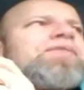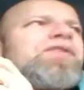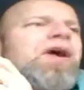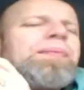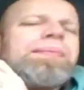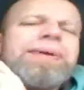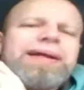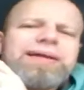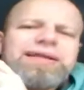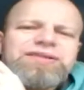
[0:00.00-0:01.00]
type of
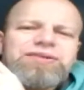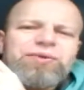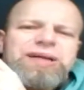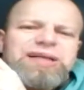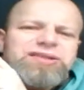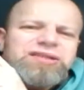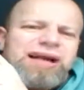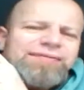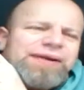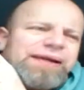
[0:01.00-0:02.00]
bitterness to it. It's
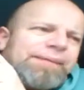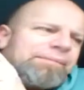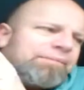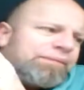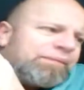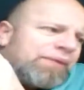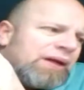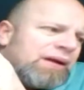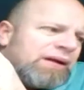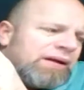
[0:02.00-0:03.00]
nothing
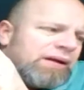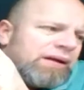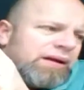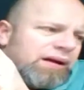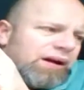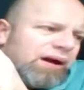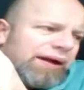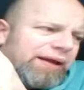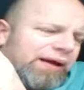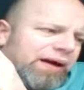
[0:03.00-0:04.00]

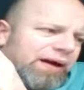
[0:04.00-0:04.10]
like,